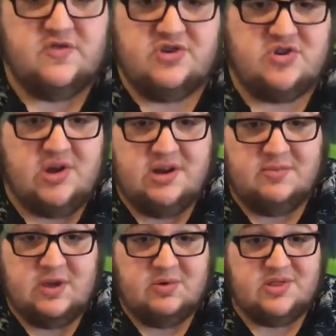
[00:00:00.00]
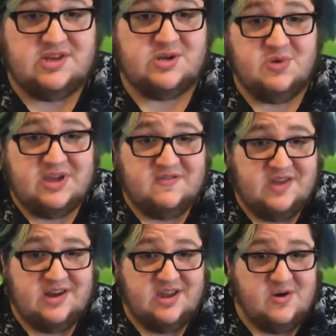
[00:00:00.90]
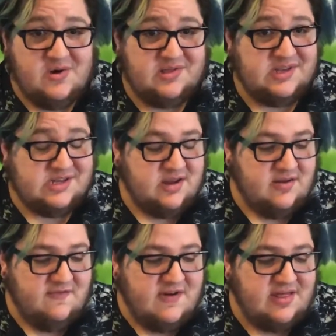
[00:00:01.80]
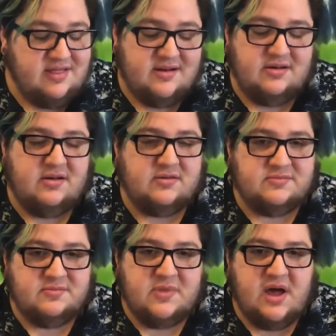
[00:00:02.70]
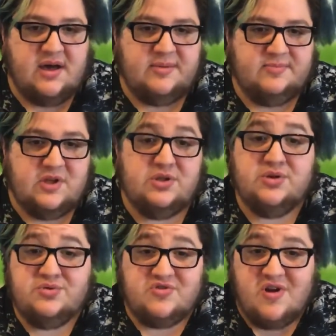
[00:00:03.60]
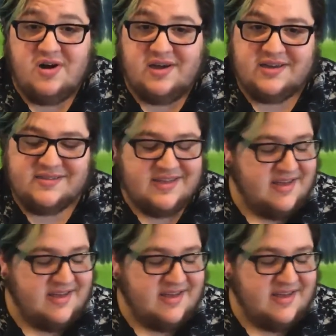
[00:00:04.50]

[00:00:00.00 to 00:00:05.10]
for joining me with this quick video on this fun little glue drawing.